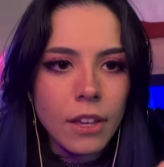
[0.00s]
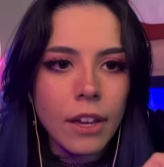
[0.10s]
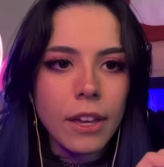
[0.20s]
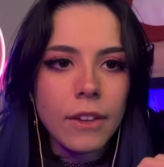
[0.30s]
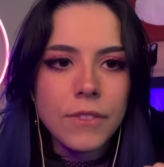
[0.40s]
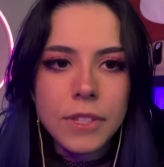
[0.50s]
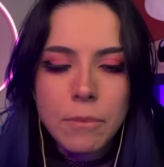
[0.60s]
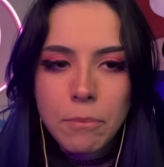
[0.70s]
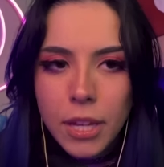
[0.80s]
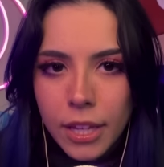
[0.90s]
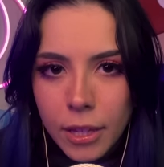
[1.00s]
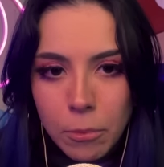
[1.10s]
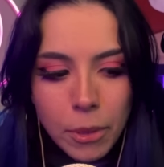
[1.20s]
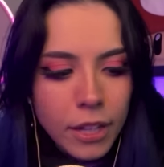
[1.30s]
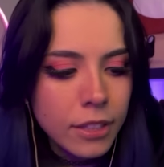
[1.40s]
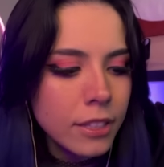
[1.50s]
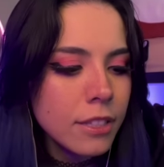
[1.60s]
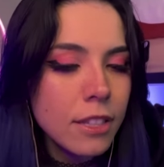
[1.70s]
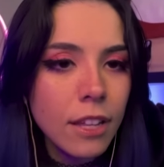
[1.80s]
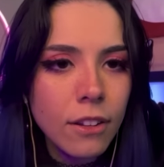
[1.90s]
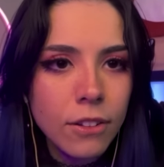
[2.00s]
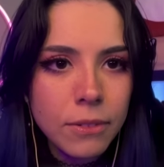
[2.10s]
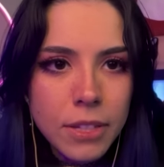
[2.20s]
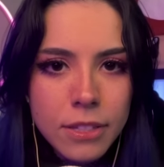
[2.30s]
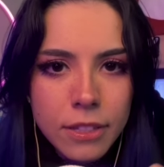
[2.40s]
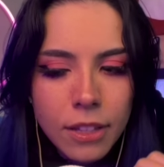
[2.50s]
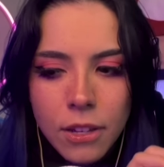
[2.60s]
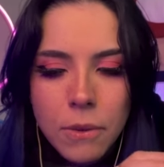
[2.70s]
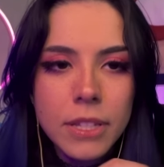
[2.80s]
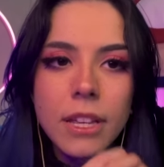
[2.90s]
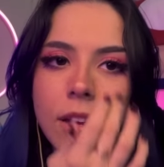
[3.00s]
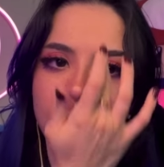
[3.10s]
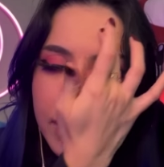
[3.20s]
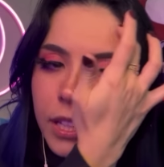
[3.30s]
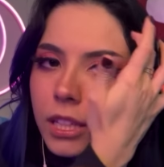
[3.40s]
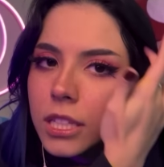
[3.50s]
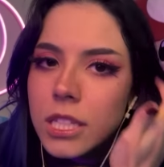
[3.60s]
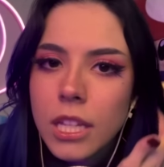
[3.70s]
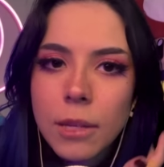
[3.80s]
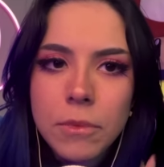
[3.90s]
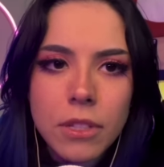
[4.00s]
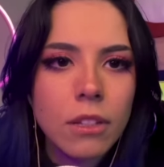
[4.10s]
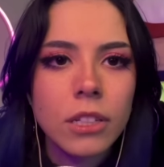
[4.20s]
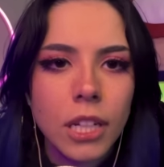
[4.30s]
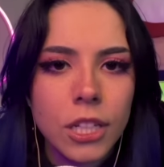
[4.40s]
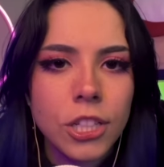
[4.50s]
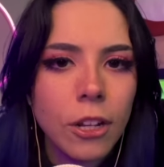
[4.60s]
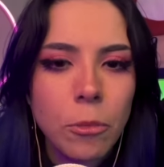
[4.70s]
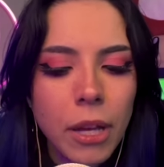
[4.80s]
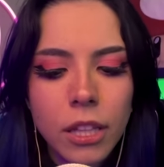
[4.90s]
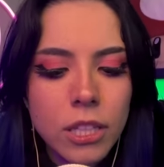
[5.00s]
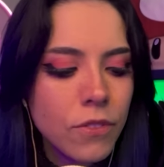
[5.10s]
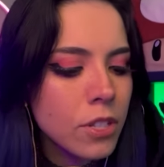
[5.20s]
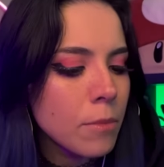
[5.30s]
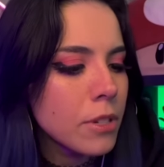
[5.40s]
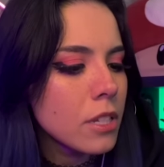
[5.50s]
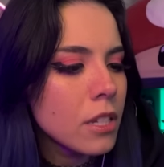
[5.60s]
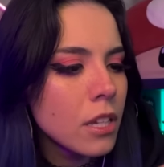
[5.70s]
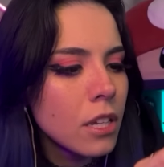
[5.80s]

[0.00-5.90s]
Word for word: I have some makeup palettes that always they always have ridiculous names on eyeshadow palettes for some reason.